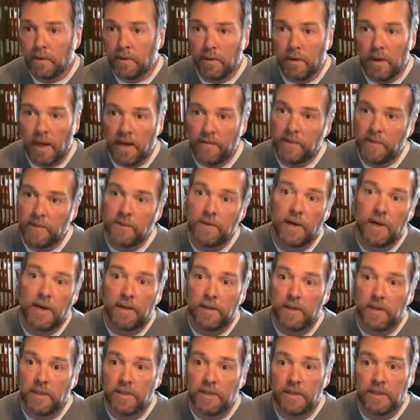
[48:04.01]
you have to try to
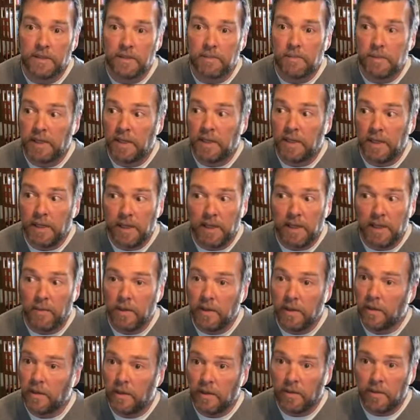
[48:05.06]
at least explain, hey, we
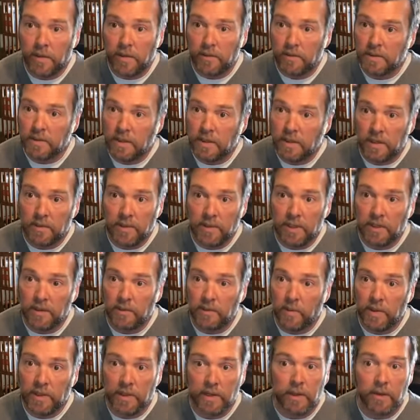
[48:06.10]
didn't know what was coming.
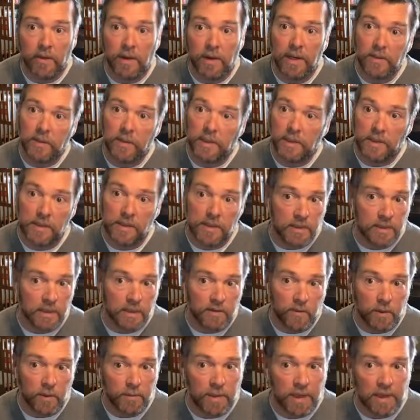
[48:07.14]
We didn't know how quickly this
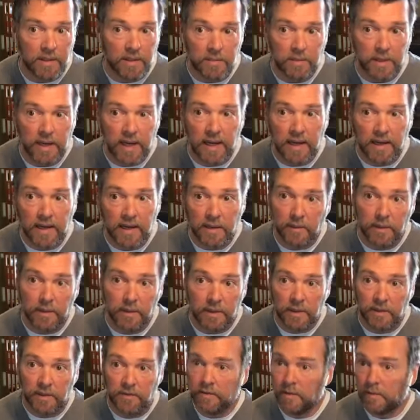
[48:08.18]
stuff would bounce back. And
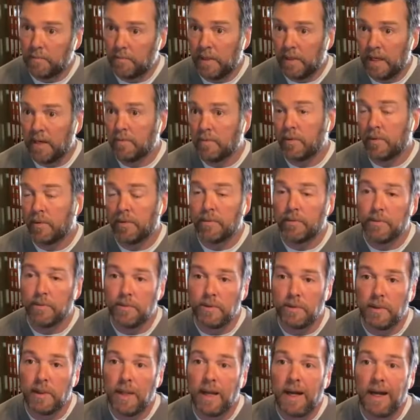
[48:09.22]
really from April through
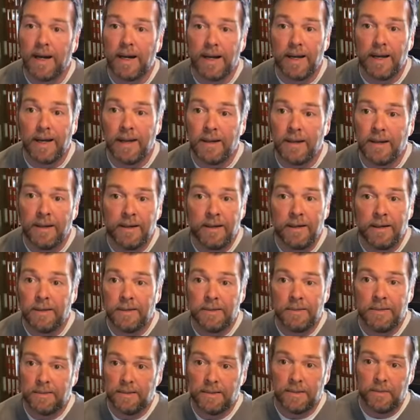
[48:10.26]
July,
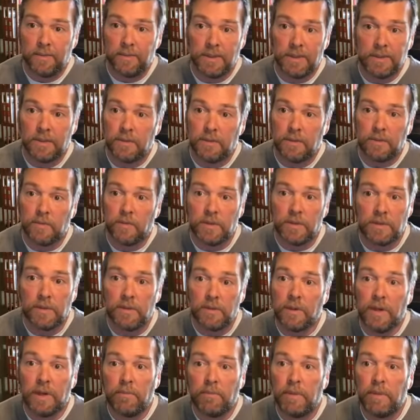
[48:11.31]
it wasn't wasn't
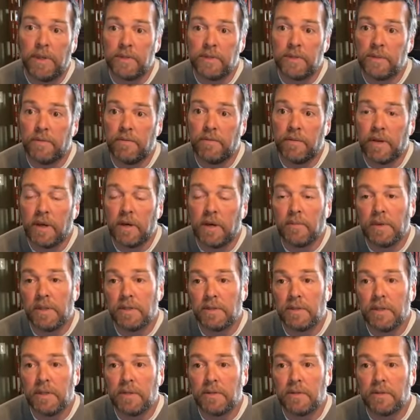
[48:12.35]
great months of the
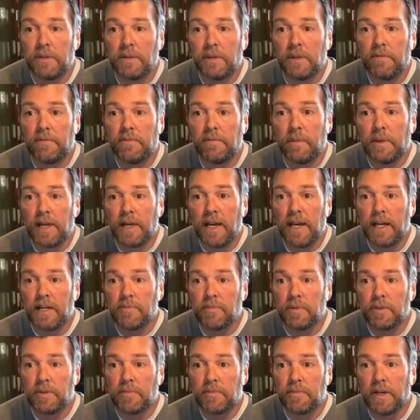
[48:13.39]
company's history from a cash
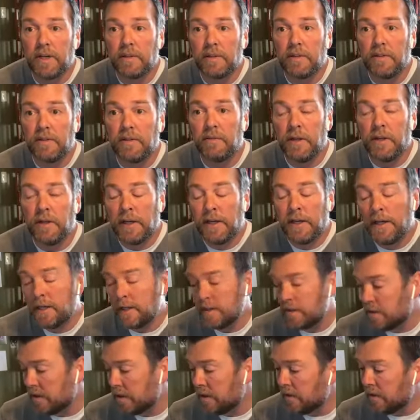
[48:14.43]
perspective.
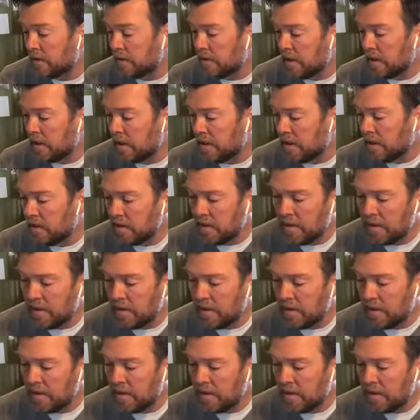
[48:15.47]
So uh,